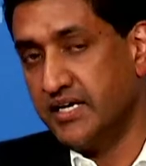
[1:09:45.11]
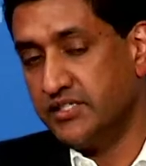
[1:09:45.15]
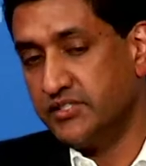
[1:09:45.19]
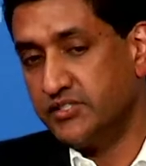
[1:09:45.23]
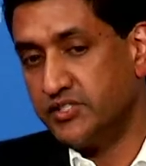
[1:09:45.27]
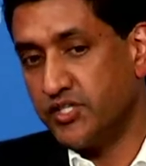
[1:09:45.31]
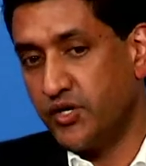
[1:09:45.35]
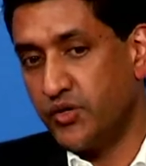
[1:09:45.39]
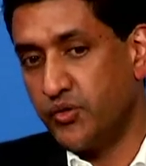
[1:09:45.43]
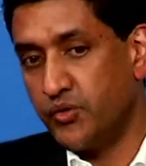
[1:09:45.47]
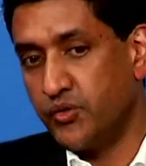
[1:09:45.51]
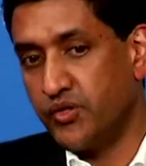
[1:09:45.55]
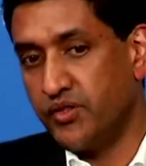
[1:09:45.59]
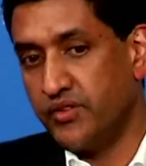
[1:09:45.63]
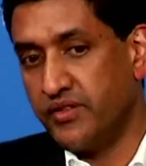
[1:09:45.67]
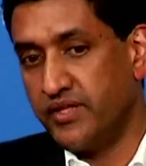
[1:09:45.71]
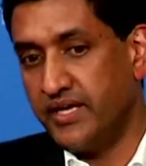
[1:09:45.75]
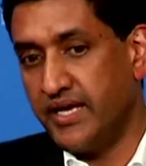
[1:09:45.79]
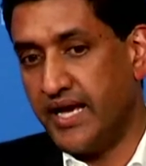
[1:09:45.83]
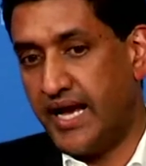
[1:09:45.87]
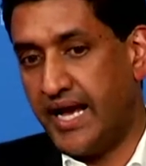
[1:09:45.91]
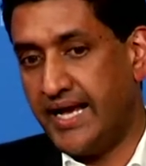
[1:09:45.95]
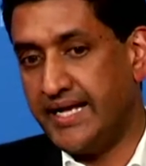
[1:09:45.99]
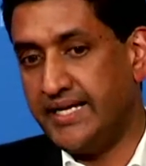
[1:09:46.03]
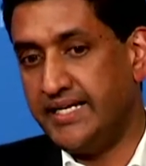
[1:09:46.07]
So
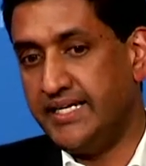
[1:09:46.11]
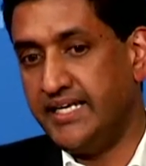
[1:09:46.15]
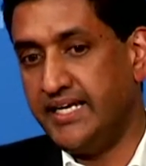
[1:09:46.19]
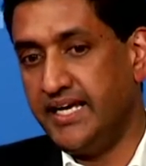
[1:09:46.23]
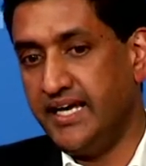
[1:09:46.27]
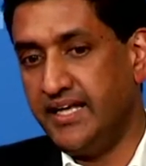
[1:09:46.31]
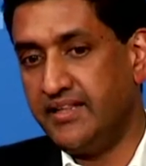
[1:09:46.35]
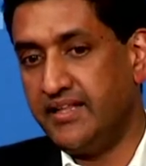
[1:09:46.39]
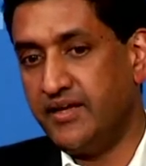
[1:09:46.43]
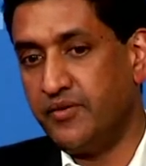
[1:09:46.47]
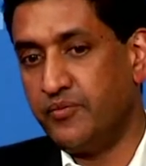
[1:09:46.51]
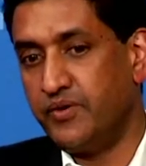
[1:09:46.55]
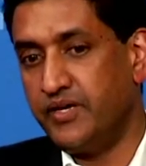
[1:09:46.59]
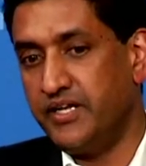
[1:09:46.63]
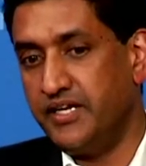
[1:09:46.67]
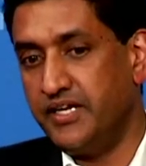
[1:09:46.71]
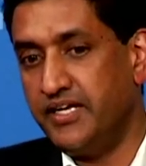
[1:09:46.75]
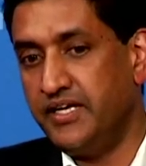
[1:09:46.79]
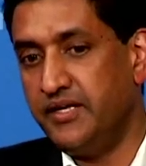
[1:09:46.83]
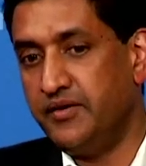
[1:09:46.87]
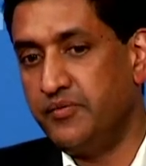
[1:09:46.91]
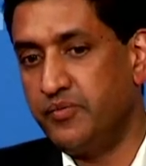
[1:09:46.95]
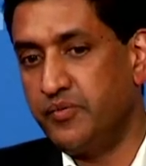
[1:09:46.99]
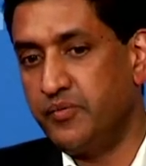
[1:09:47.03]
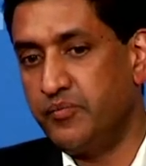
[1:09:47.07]
the idea that we
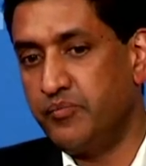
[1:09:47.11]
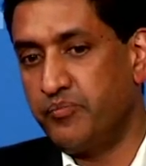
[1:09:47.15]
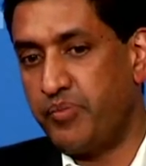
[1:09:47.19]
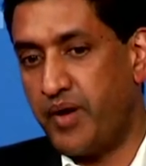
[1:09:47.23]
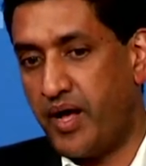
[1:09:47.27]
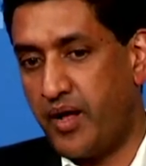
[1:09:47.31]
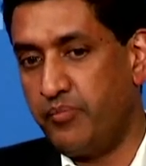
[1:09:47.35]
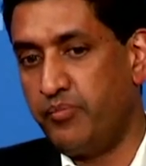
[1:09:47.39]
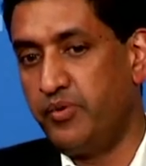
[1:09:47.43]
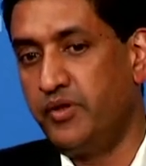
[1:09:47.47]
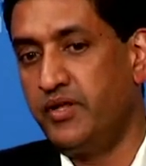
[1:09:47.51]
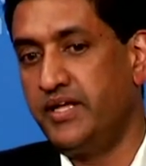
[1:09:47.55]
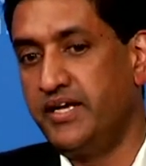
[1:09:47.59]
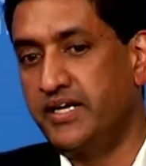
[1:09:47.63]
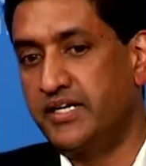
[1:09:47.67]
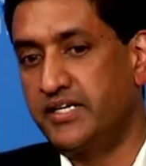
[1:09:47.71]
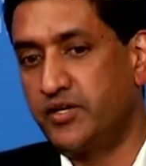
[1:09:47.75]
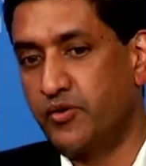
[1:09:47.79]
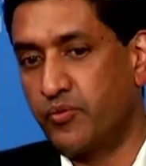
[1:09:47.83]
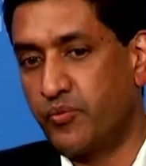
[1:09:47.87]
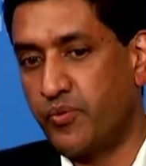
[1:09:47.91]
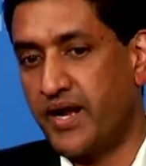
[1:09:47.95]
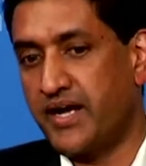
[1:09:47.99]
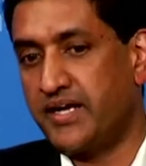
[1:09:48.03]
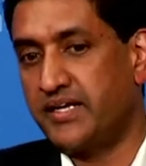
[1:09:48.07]
need public
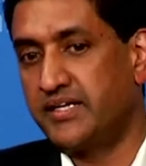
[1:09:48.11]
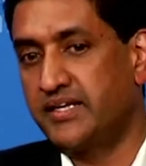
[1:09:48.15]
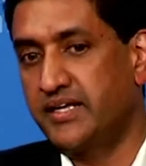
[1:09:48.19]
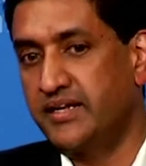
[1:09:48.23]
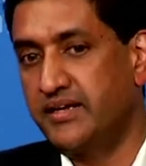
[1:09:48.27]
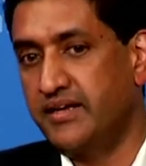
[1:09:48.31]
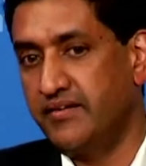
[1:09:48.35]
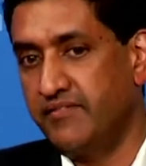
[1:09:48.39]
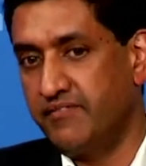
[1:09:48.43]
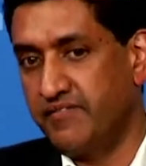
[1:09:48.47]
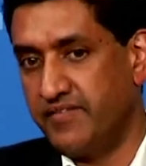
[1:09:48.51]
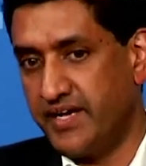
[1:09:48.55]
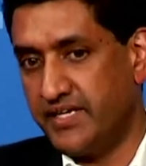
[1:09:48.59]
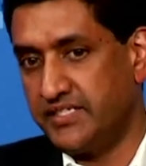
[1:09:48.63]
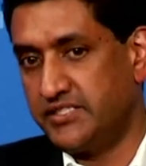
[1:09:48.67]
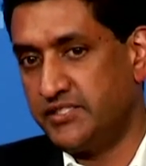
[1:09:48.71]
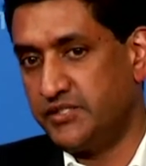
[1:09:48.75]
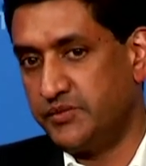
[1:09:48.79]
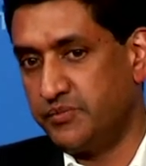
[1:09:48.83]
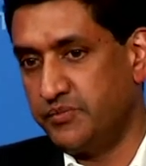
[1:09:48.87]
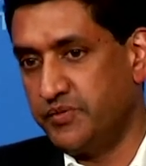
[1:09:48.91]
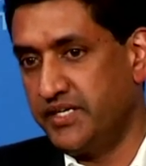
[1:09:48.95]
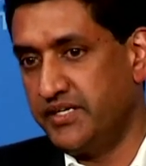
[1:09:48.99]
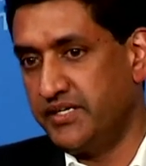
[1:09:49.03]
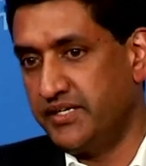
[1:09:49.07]
directed
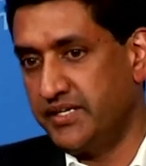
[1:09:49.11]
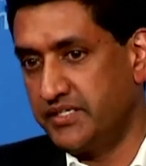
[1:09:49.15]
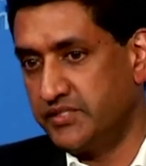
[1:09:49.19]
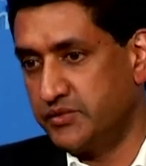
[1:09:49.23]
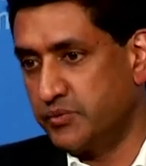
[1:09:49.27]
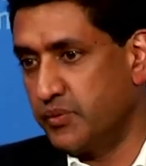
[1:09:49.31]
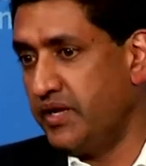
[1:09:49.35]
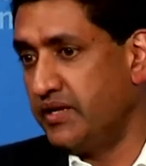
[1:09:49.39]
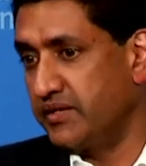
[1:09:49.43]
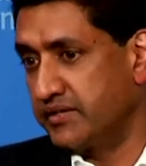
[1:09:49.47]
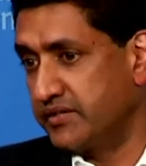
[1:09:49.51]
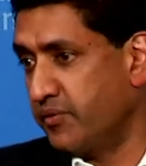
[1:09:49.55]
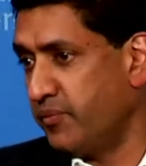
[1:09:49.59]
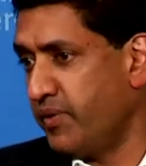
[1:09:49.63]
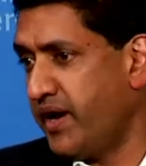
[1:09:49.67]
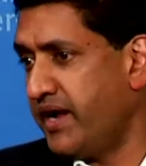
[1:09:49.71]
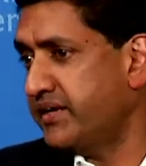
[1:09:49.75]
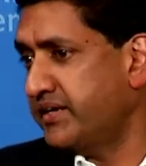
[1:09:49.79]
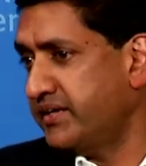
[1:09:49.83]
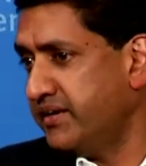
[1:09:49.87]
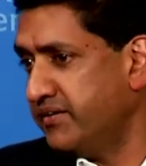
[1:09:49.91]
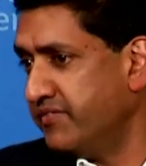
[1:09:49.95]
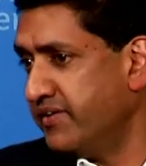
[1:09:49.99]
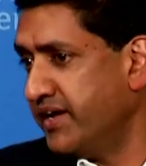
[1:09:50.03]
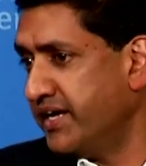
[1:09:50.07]
investment as well,
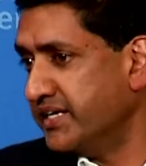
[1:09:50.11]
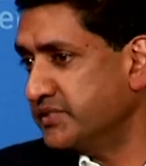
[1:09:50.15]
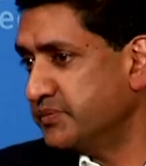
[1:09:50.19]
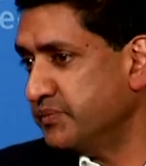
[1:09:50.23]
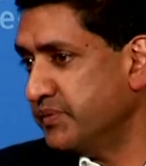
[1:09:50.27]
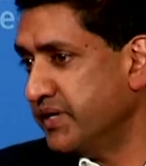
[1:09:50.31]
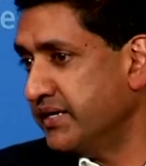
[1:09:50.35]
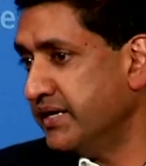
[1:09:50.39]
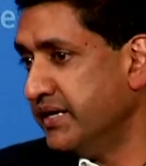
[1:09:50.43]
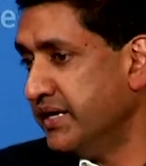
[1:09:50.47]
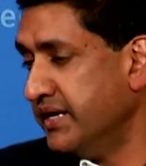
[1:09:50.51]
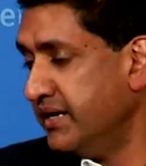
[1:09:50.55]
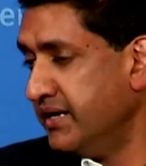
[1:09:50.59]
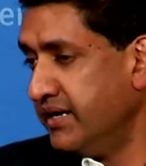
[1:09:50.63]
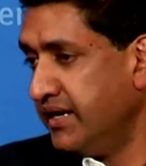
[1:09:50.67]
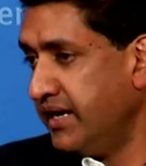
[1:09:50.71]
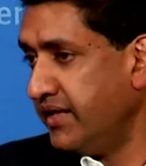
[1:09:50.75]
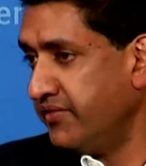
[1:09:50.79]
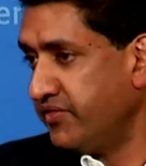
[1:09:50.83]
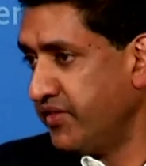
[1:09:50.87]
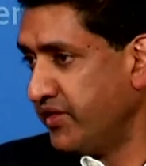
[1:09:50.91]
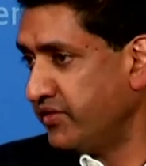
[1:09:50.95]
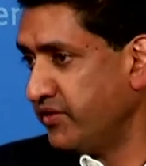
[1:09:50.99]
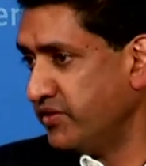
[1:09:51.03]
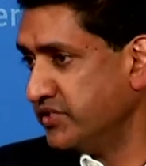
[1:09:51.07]
direct investment,
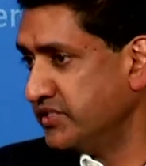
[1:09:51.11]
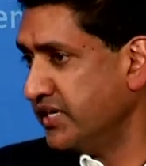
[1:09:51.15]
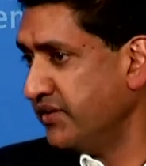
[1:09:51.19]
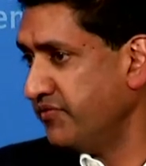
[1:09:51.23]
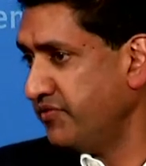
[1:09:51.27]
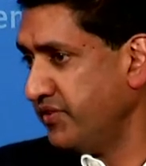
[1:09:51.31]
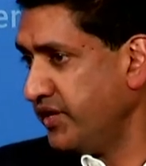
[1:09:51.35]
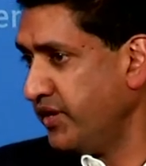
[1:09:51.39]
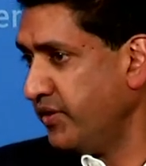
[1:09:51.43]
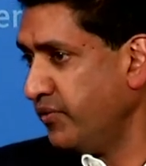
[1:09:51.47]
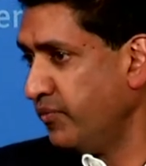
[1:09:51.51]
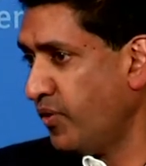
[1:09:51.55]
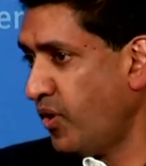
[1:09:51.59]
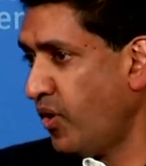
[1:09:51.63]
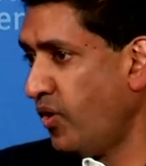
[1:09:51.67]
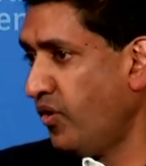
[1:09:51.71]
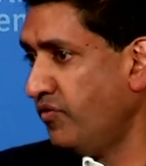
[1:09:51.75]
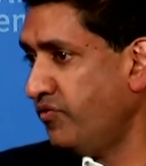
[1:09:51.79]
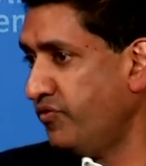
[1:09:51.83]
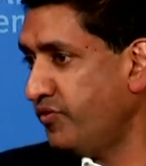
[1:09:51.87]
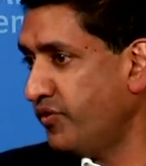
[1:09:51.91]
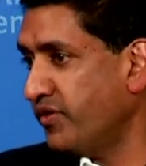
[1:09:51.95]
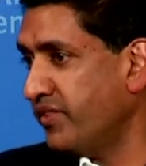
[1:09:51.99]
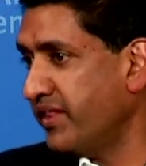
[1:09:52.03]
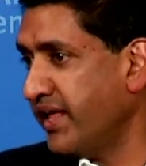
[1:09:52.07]
I think there's definitely a role
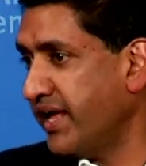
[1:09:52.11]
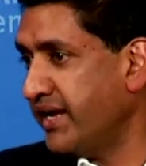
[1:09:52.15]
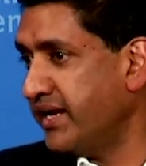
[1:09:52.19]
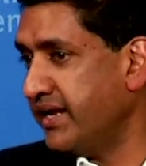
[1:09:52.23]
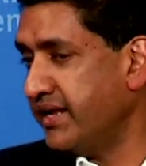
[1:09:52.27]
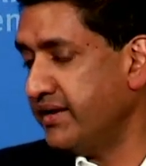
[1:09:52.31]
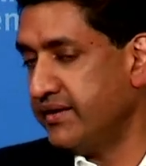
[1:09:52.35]
for that.